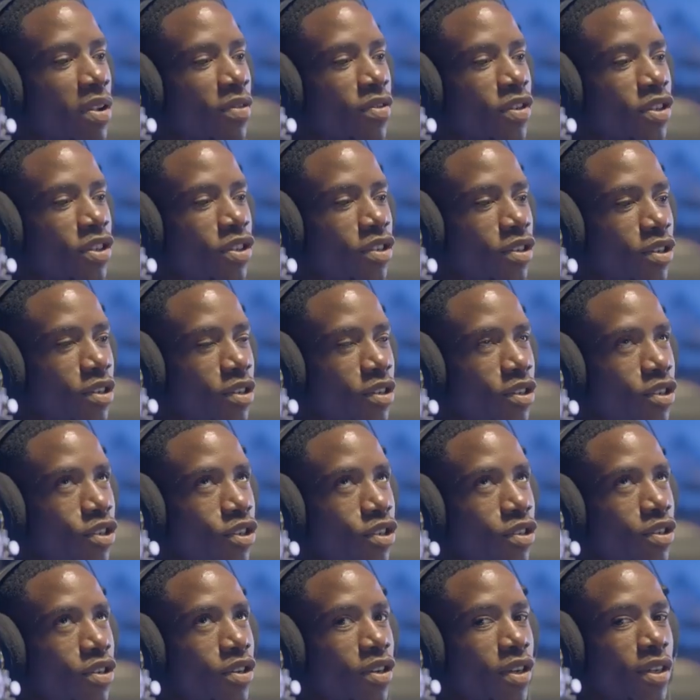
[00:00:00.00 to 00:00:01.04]
if you
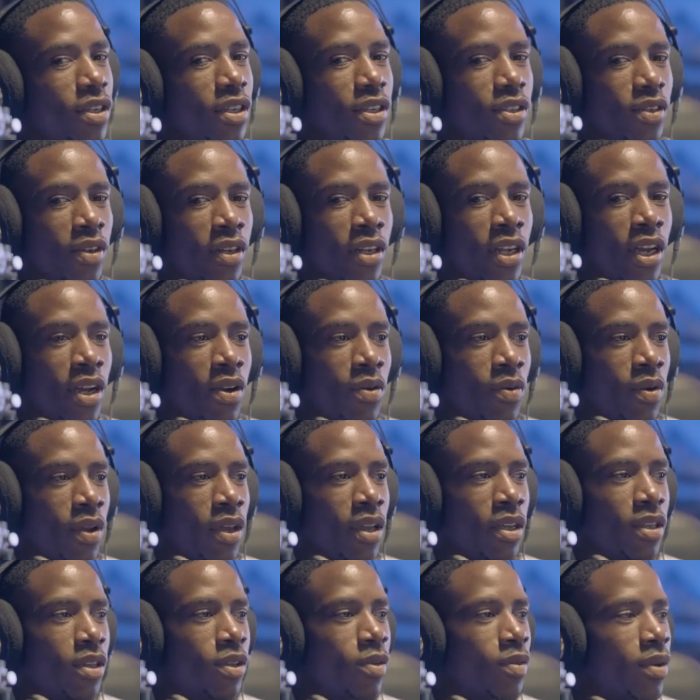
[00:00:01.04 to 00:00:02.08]
should do it this other way,
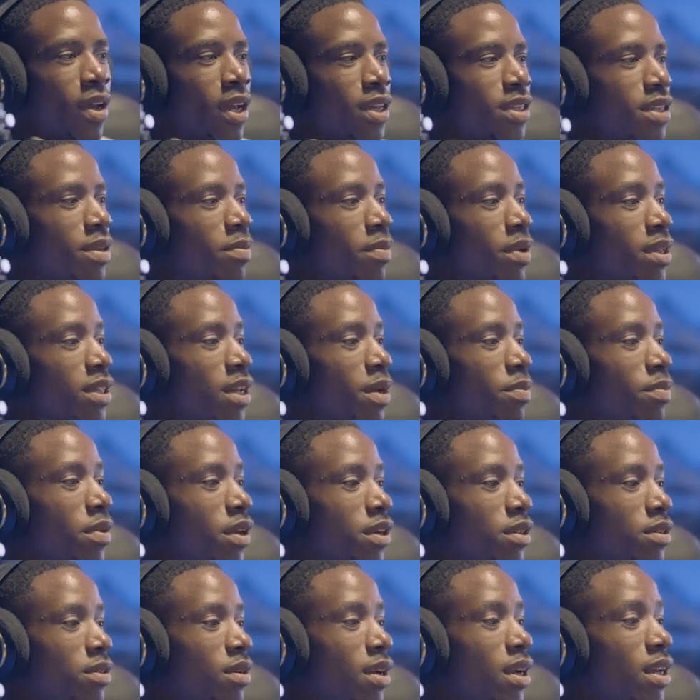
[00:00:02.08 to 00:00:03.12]
you get a better
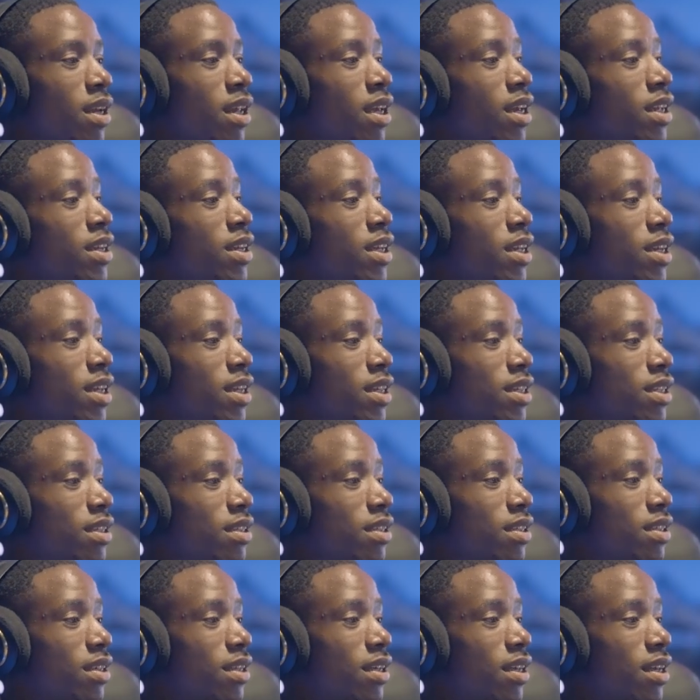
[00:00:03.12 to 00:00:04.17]
picture. And he did it.
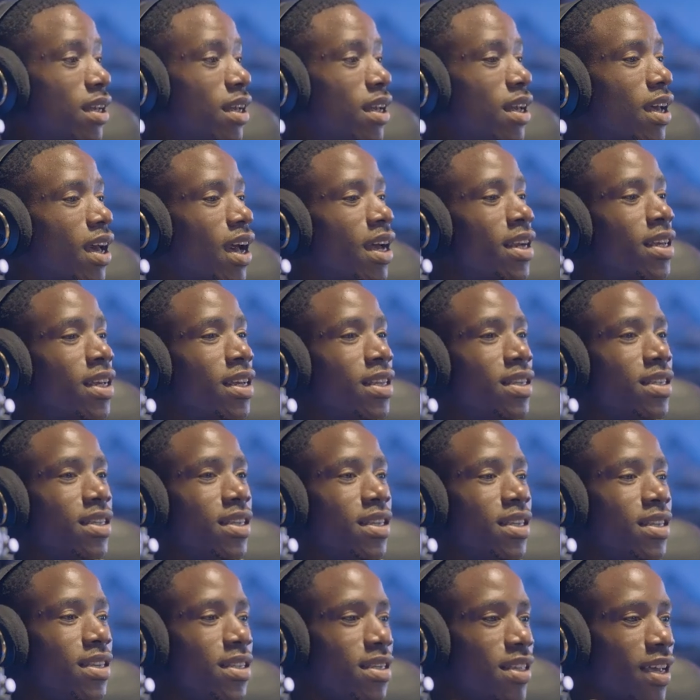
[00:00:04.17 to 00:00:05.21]
And then
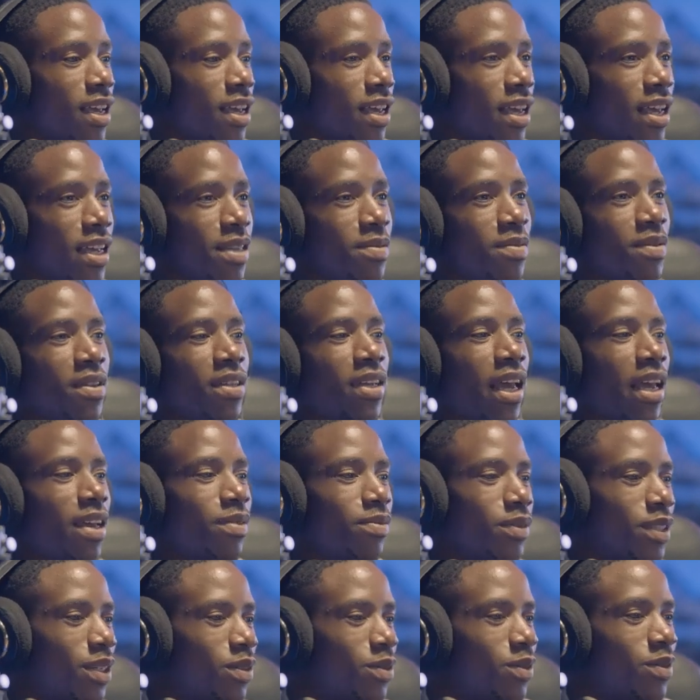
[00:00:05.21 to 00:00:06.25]
since then, he has been like,
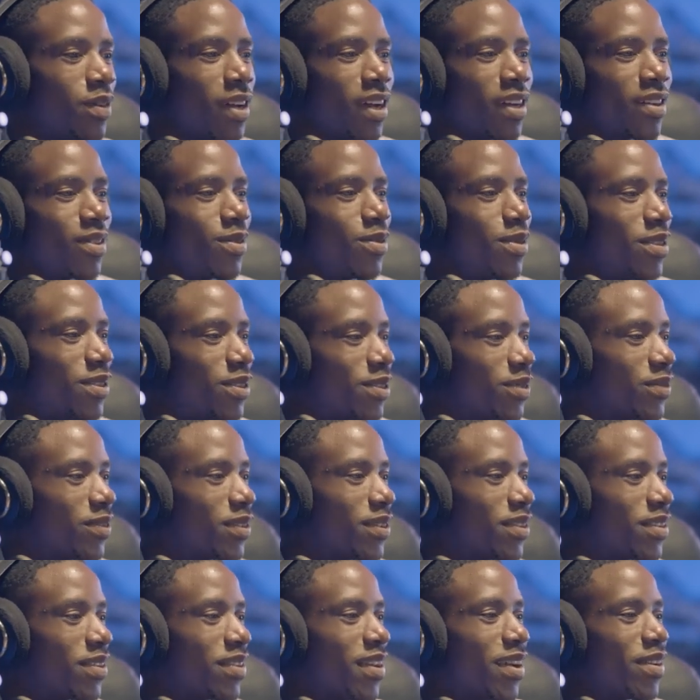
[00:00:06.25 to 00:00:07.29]
Uduak, go into
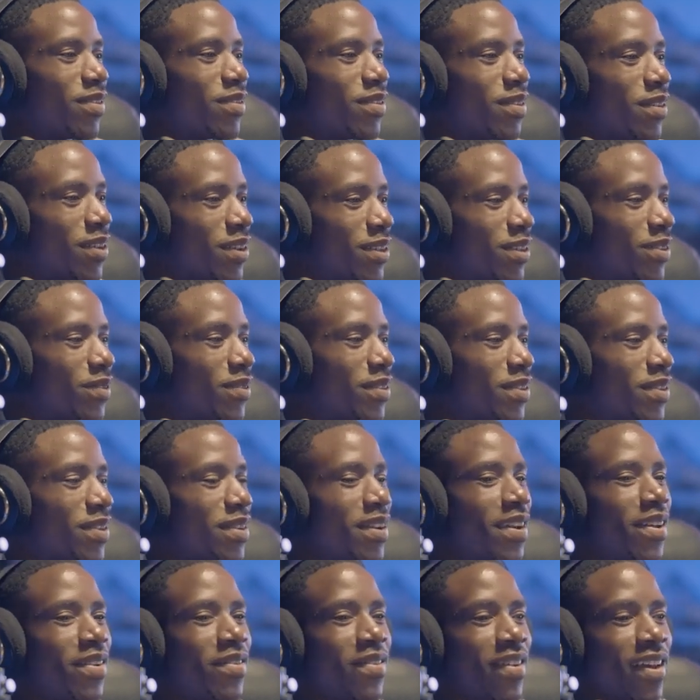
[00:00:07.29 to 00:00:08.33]
photography.
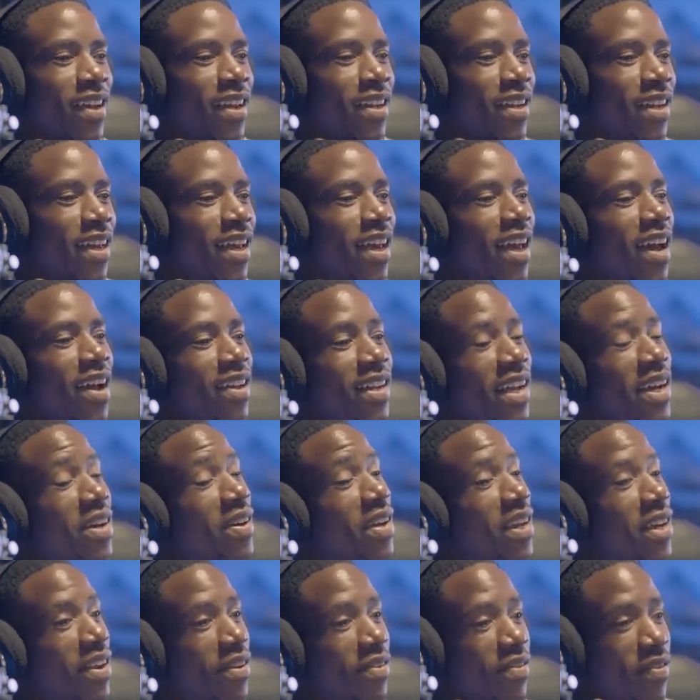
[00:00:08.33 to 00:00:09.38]
And I was like,
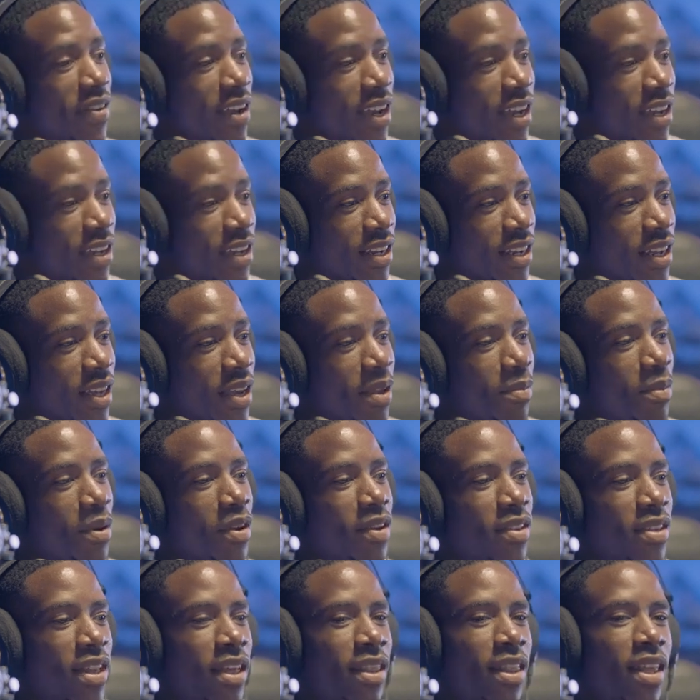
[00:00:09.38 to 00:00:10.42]
okay, fine.
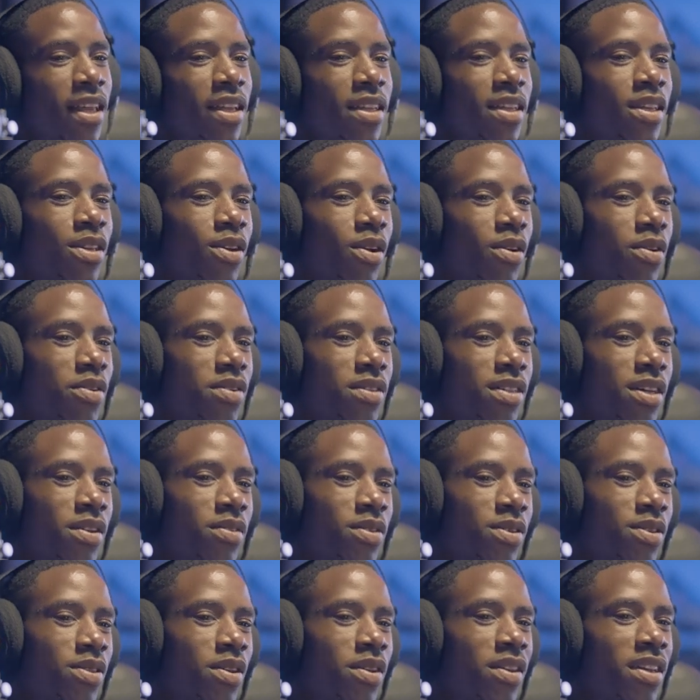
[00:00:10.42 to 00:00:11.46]
Because I think the course I
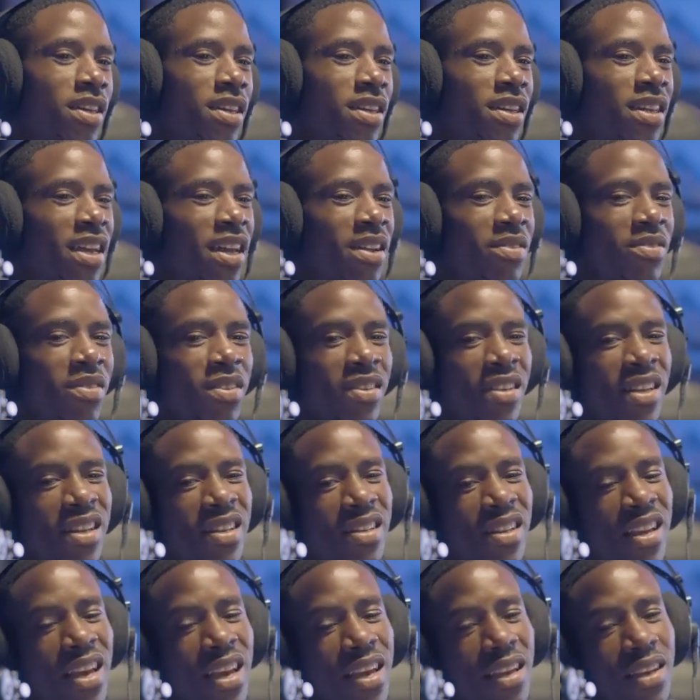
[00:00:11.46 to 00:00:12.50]
was studying then was just
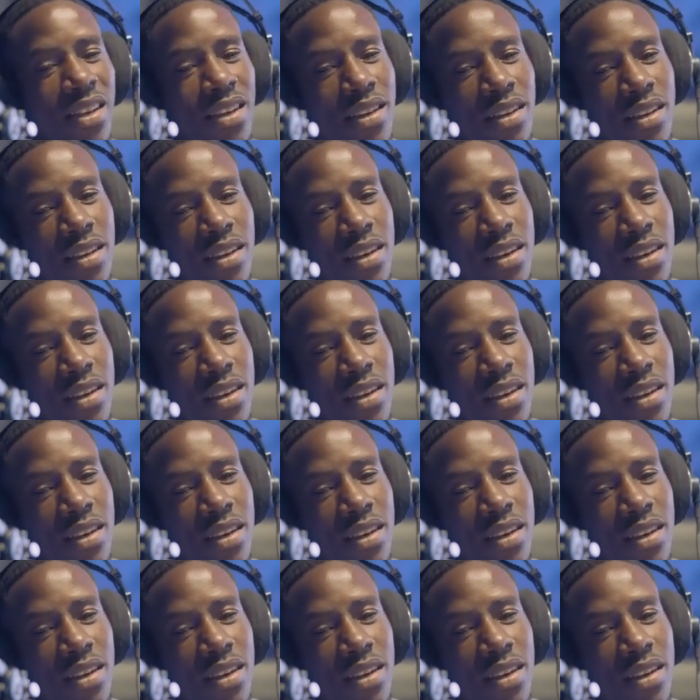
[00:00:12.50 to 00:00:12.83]
like,